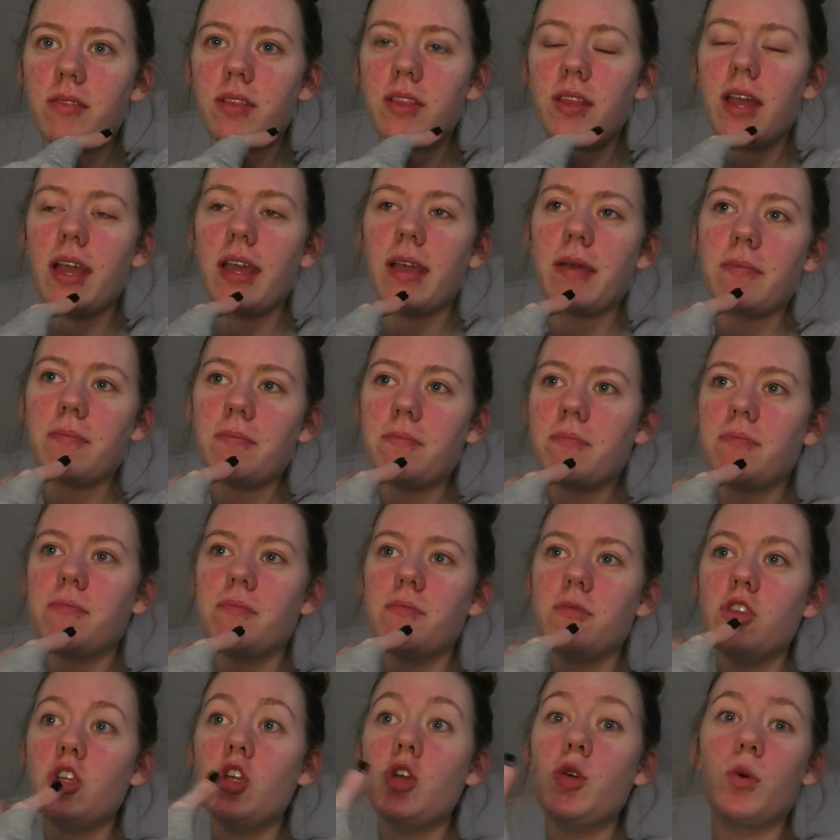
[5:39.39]
like
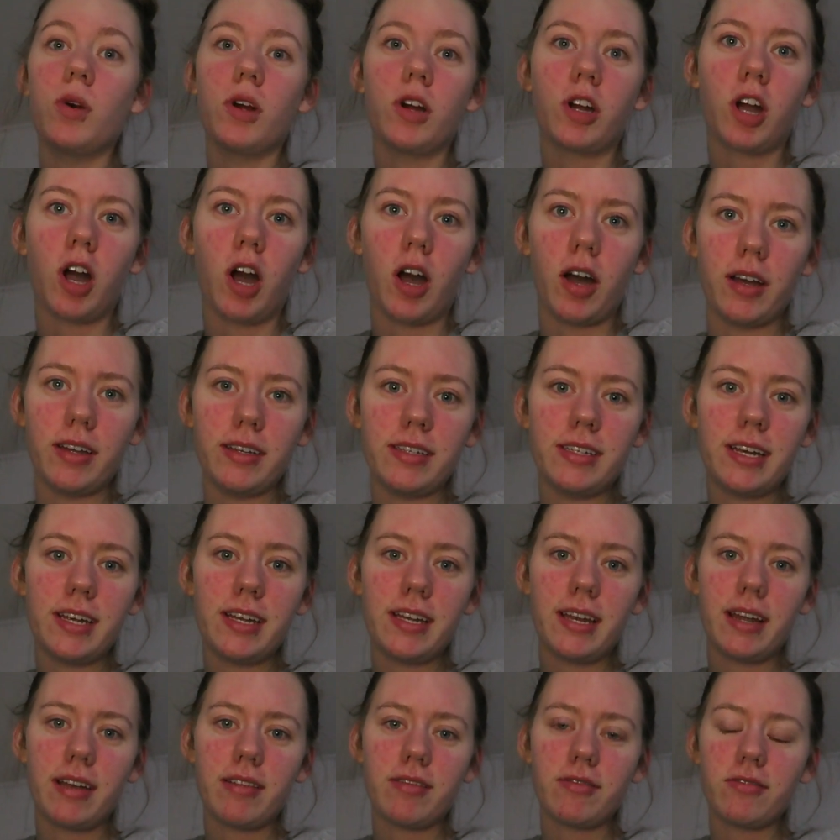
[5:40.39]
newer
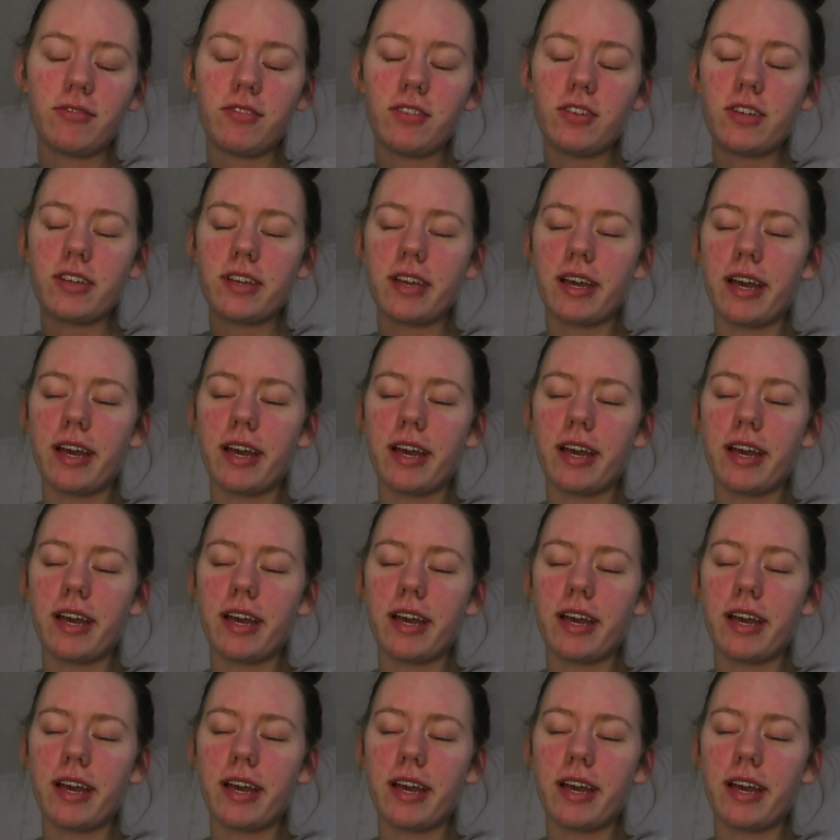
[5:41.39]
content out for you